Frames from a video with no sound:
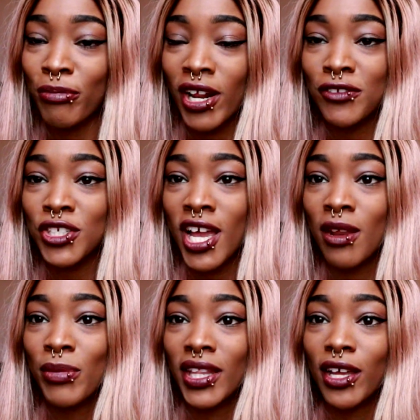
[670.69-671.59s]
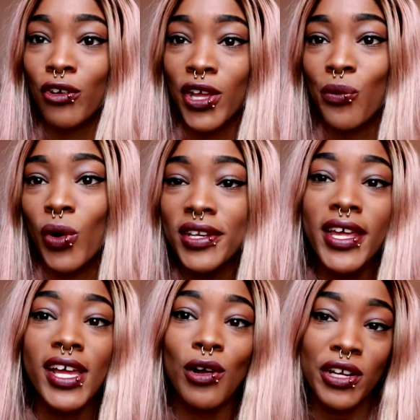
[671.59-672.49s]
but I've just kind of been like, okay, one
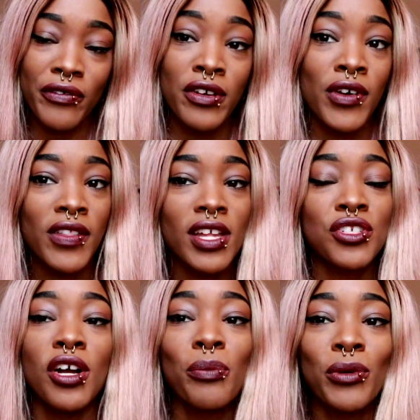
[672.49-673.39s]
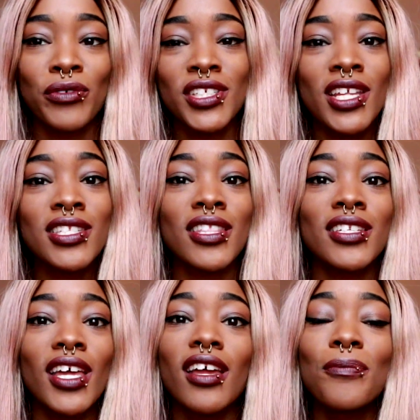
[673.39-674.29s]
day I'll get rid of all that junk, but today's not the
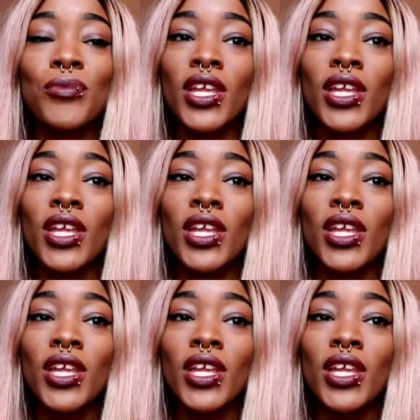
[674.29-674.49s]
day.